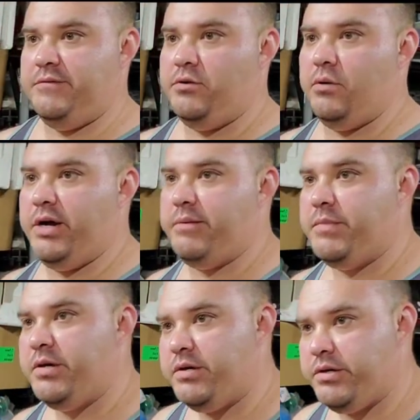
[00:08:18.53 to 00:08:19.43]
He flew away.
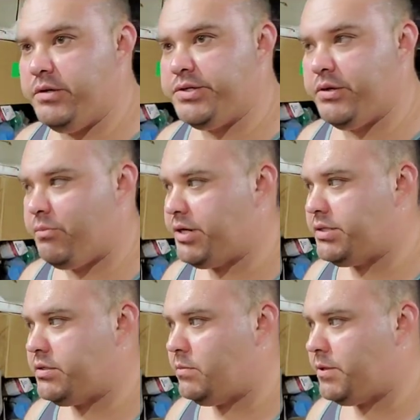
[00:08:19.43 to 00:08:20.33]
Usually they're pretty
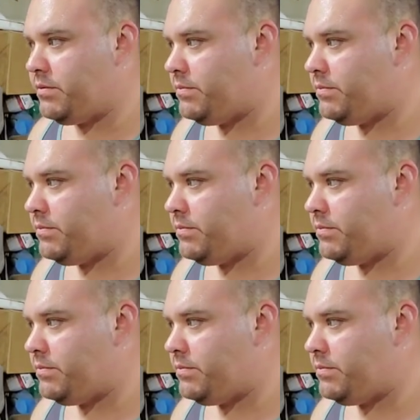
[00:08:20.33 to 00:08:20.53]
stupid.